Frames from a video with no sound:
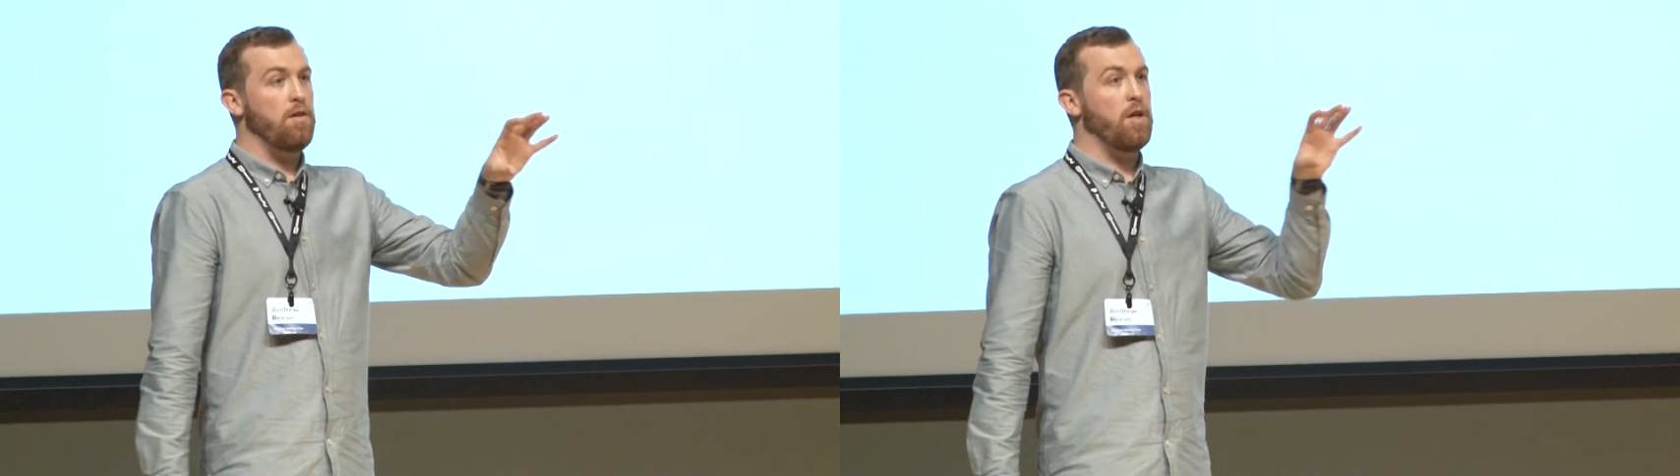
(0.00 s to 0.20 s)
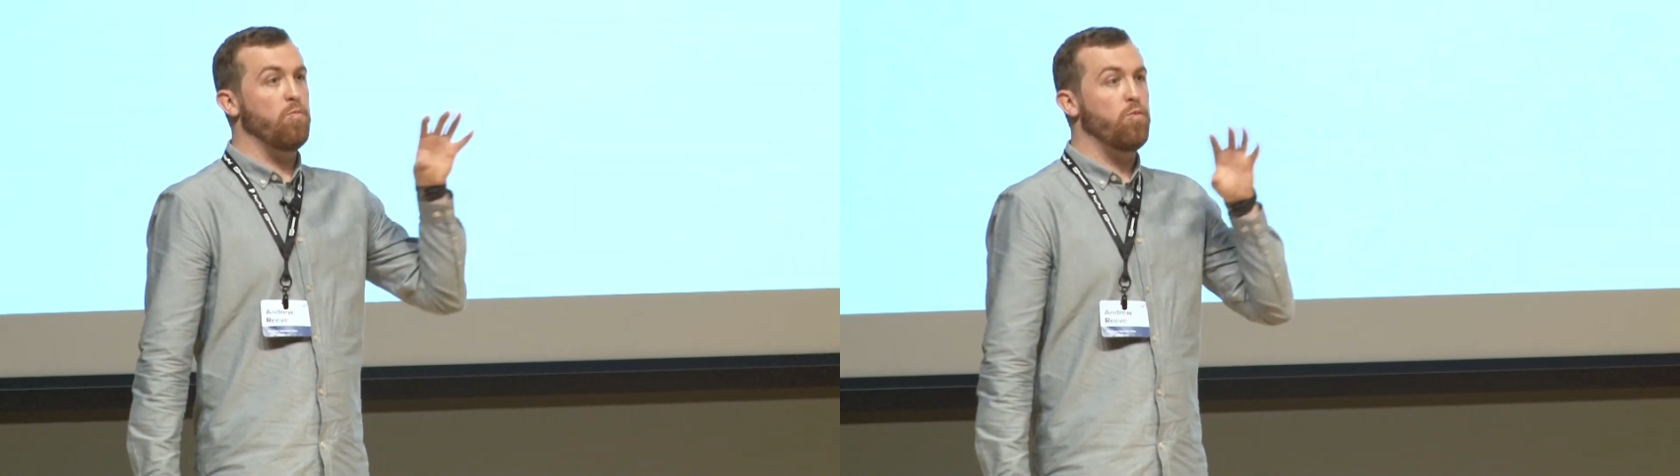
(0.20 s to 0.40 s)

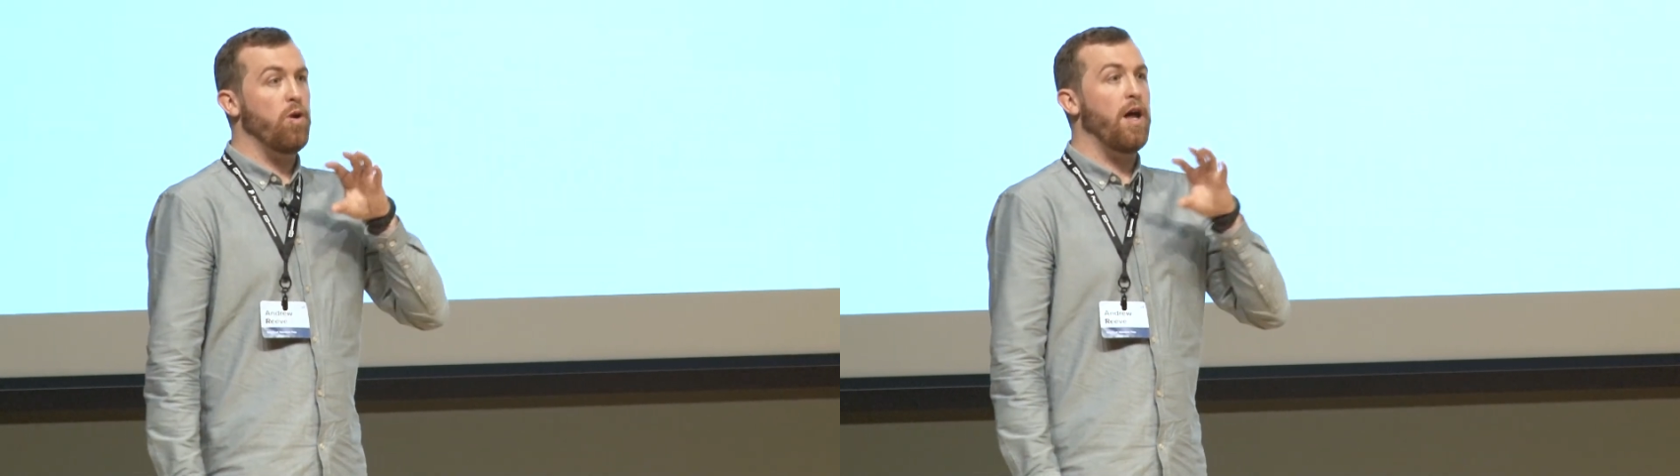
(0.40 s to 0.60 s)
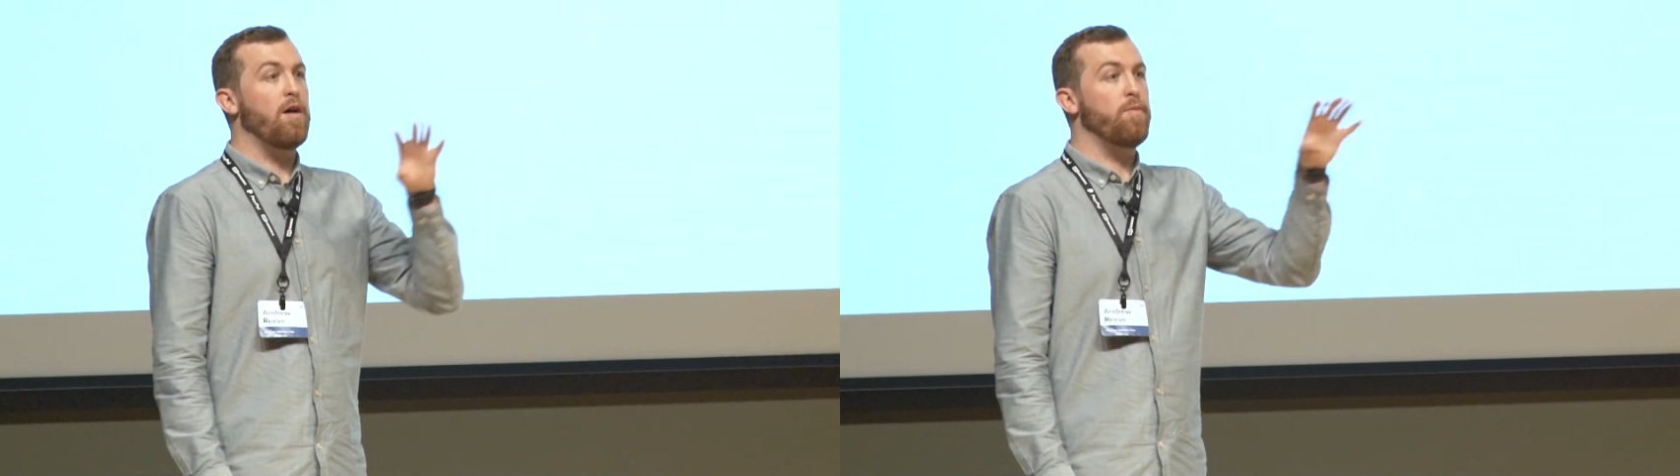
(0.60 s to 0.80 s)
you can
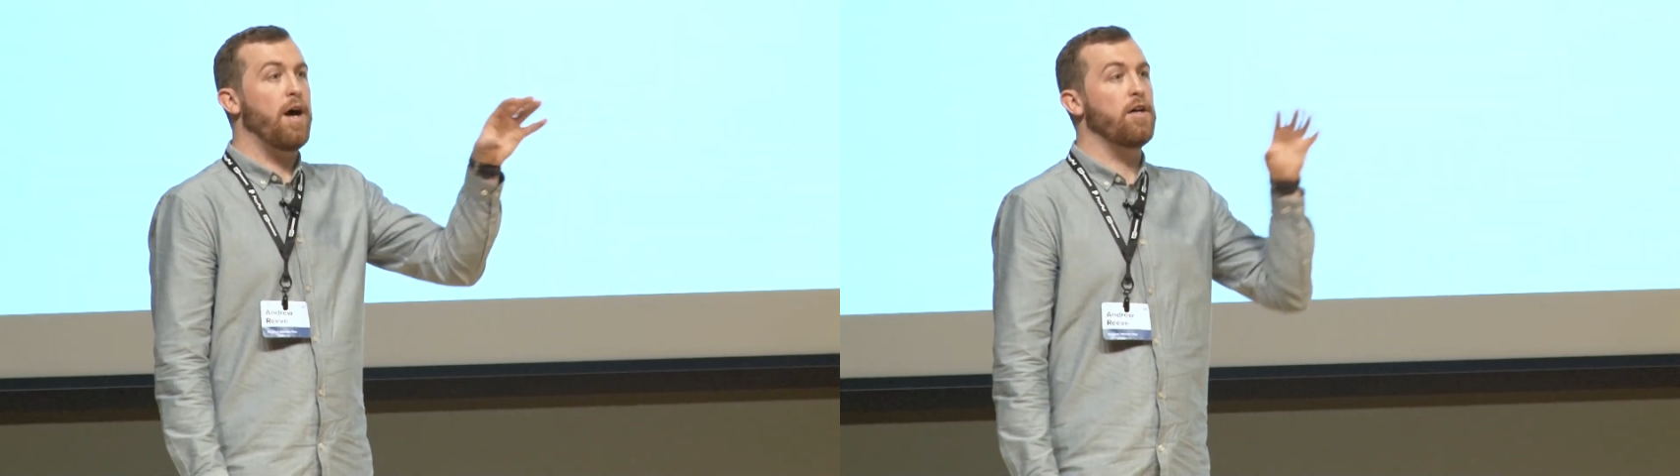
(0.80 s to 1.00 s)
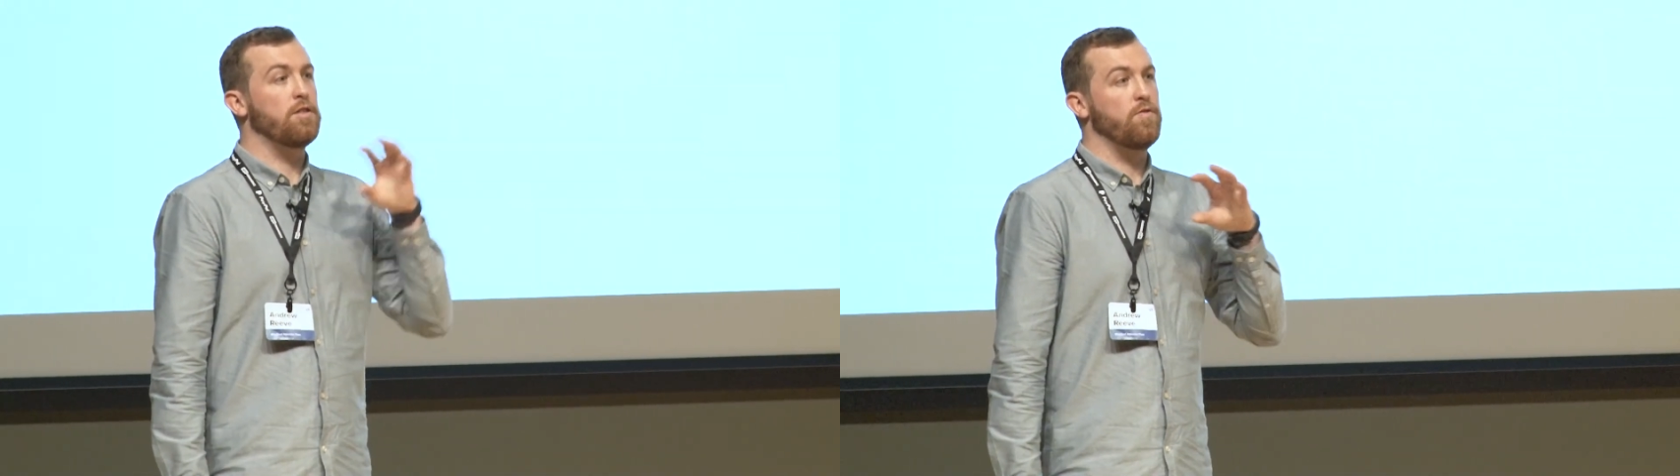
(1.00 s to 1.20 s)
pull out
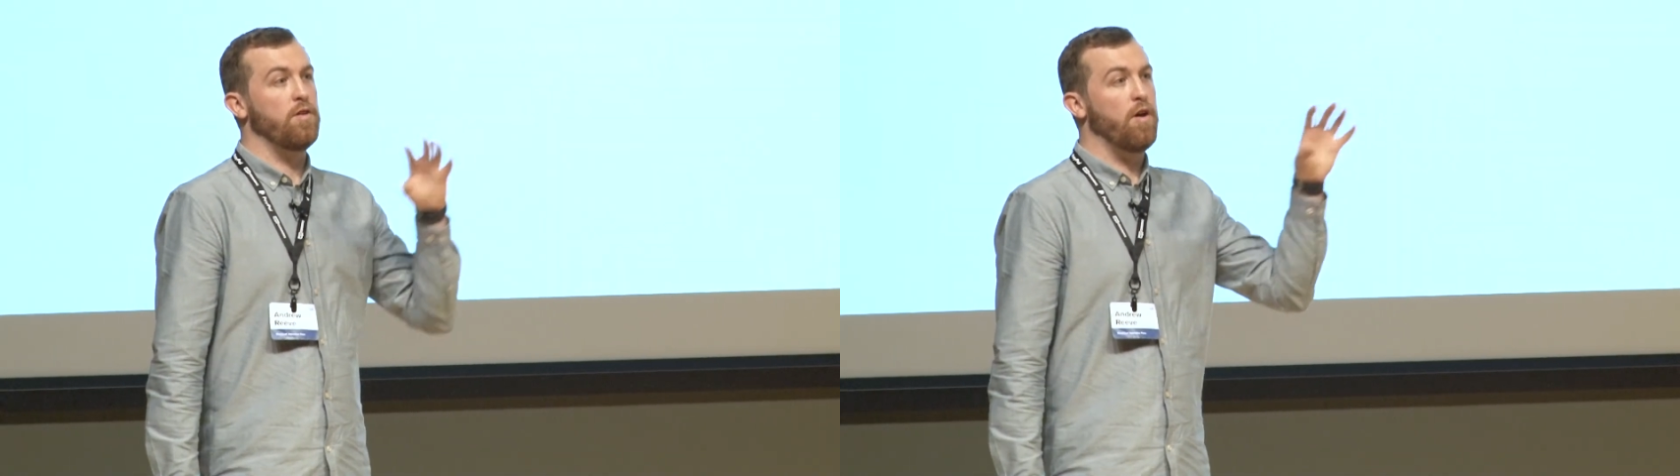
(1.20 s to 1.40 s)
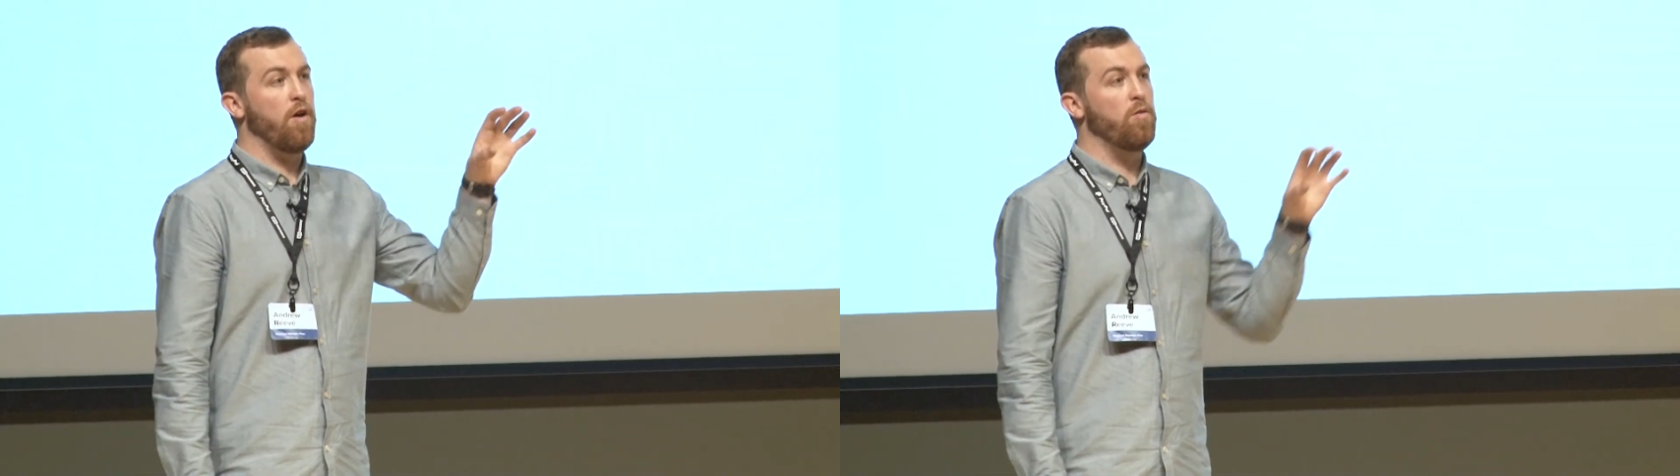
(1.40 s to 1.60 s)
parts of
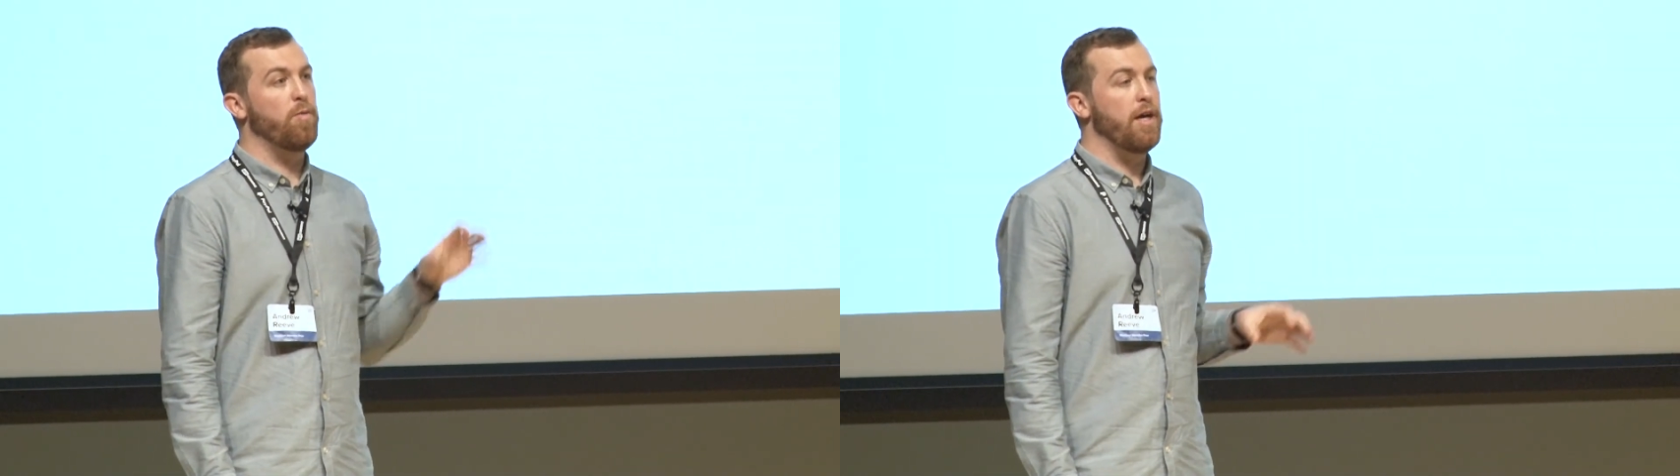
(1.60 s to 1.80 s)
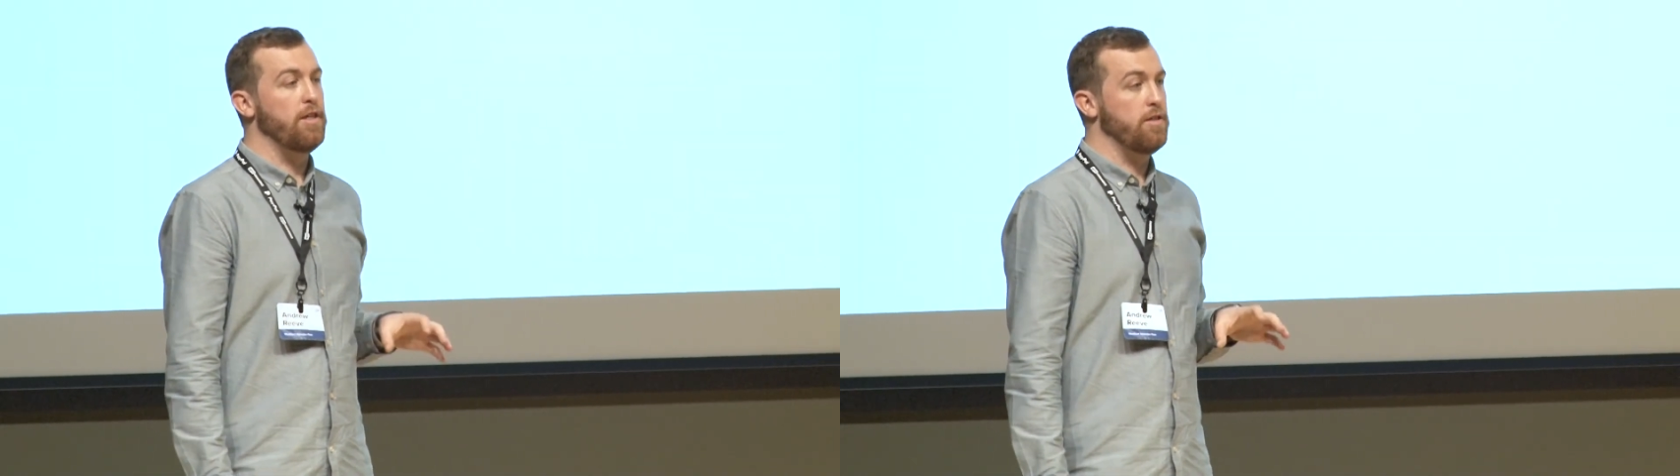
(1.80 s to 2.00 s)
your
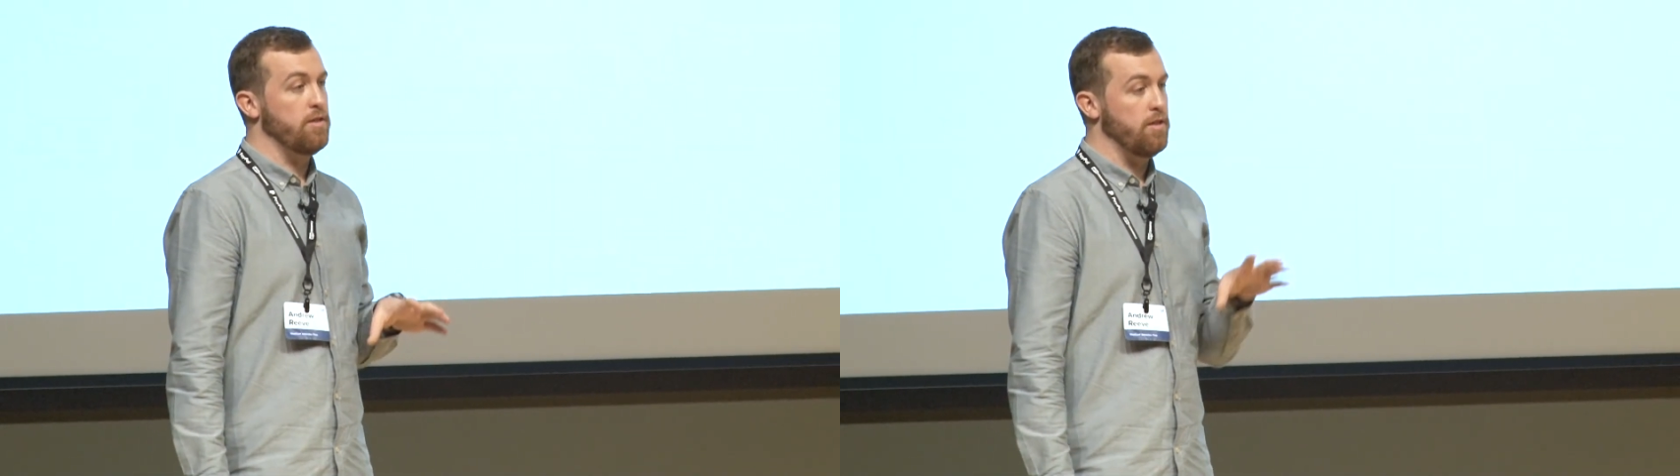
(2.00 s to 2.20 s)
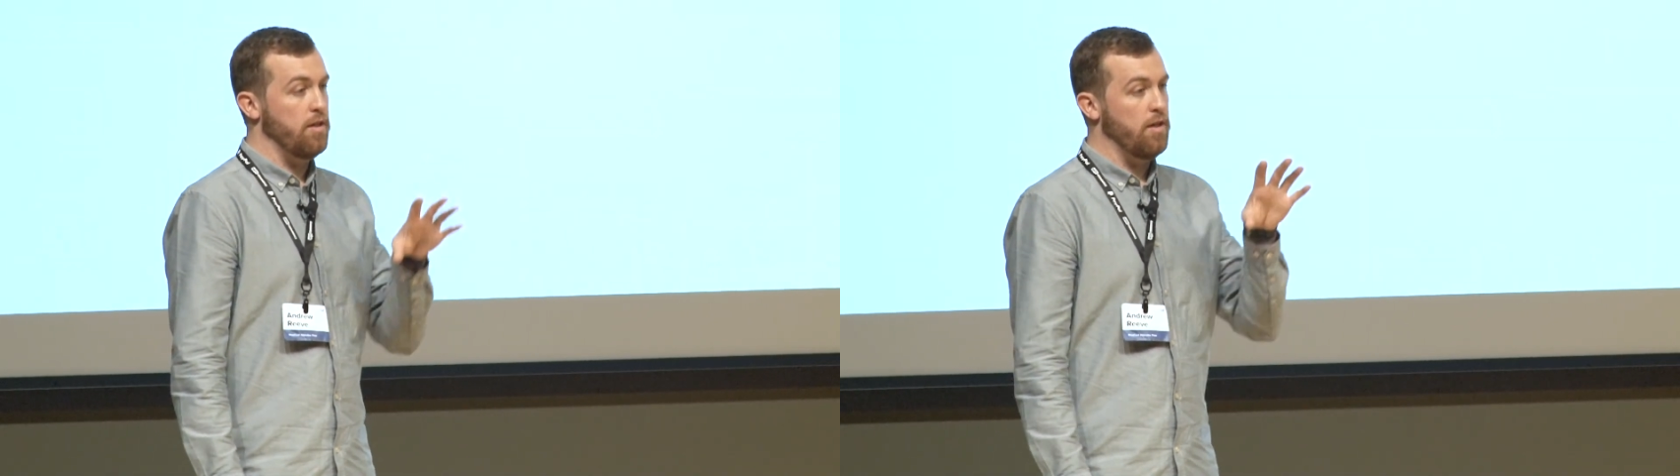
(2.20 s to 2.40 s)
code
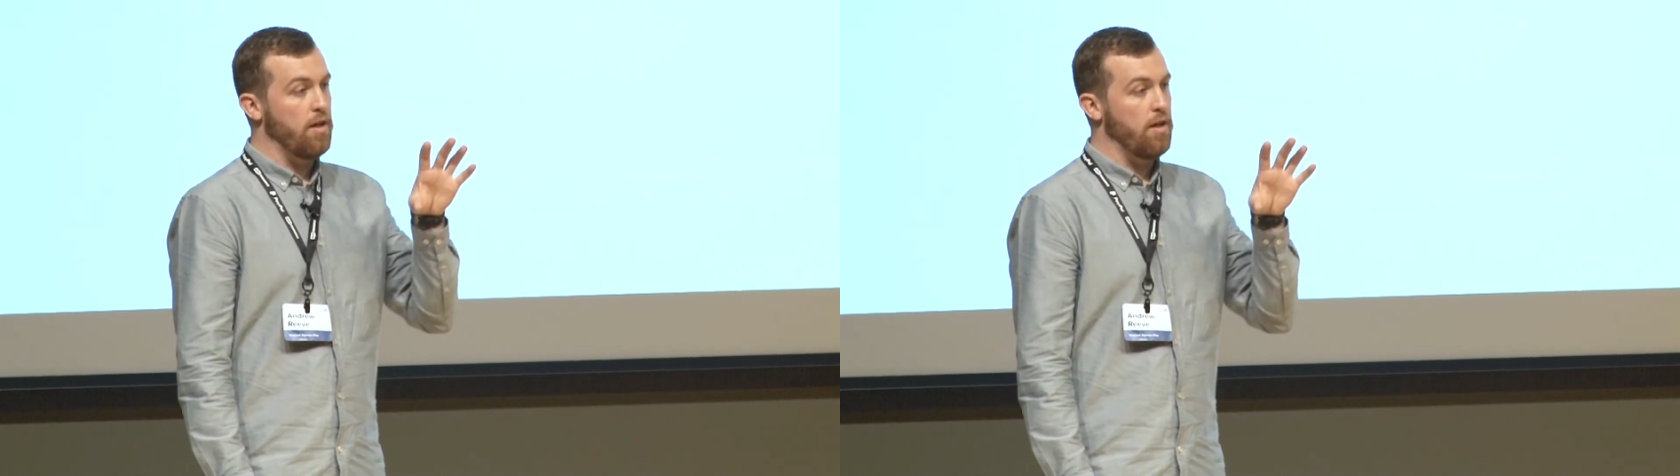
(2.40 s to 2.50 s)
base